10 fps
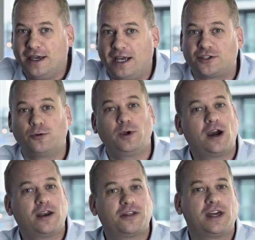And so we
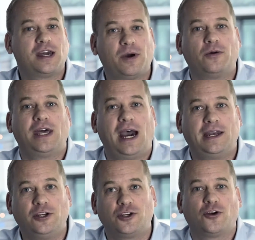got to think about
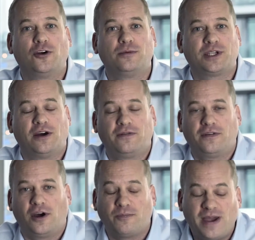that in terms
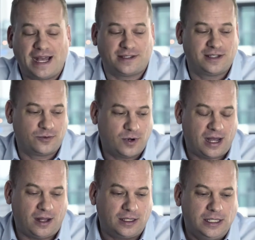of our pets as
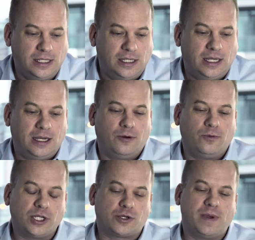well,
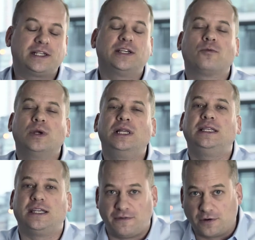which makes it really
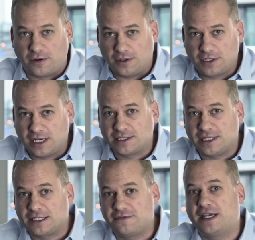difficult because
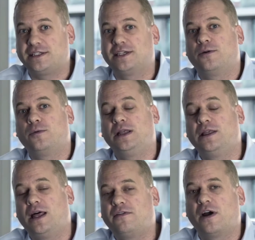let's face it, we
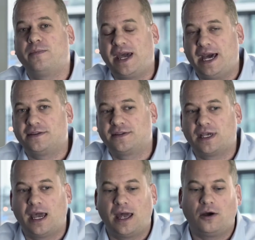love our pets,
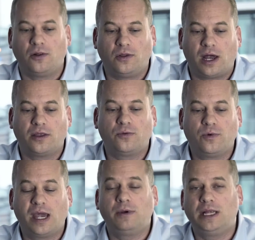and a lot of the
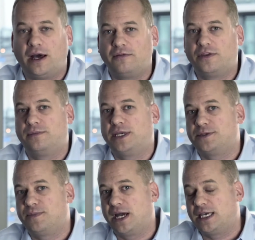way we love them
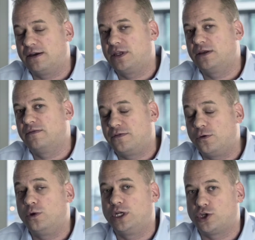is by giving them
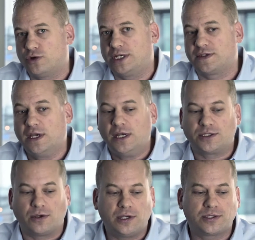food and treats.
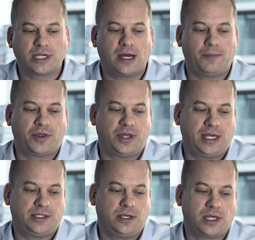So here's a couple
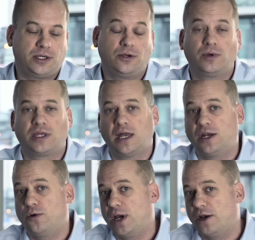things you can do with
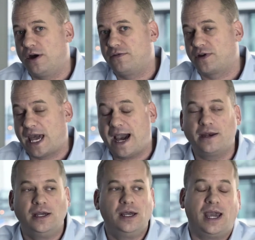getting a weight off a
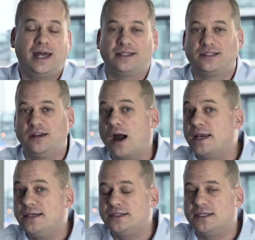cat, and it's
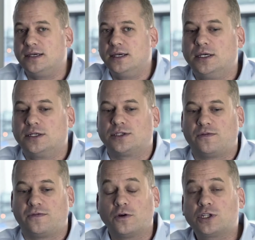not easy. So
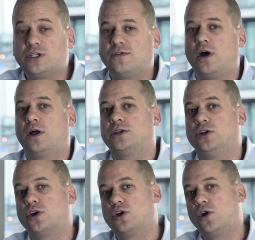first of all,
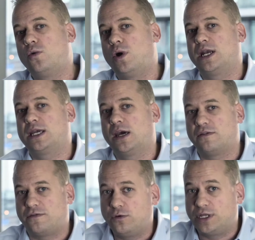you're going to want to get
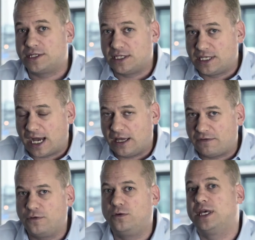a food that's a diet
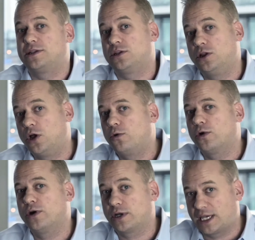food that's
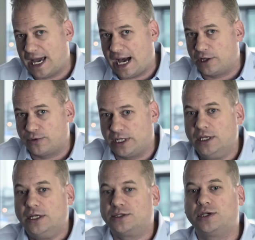lower calorie.
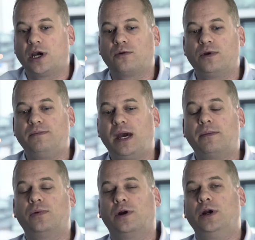So you got to
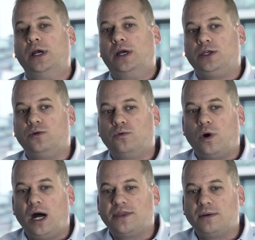remember, you
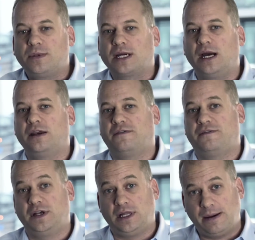want them to kind of
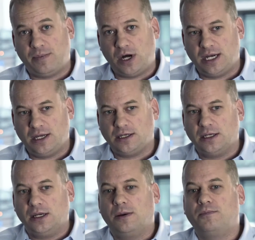fill up on it,
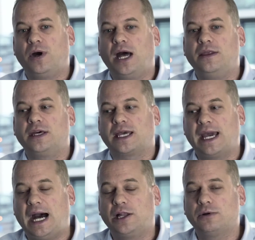but the
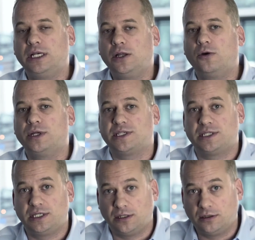calorie load is
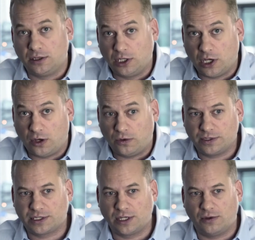still low.
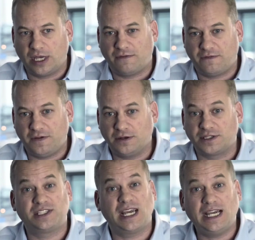So they feel
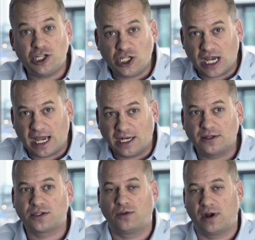
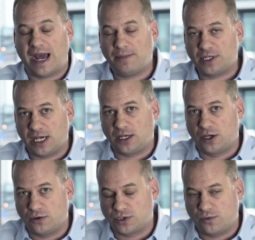satiated, so their appetite
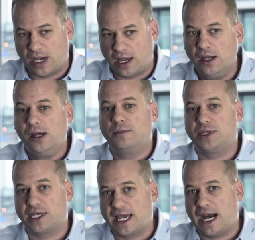goes away,
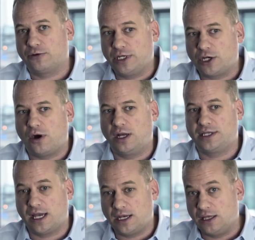but the calorie
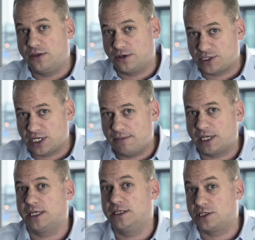content in their
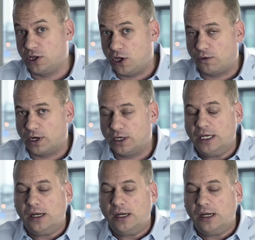stomach is lower.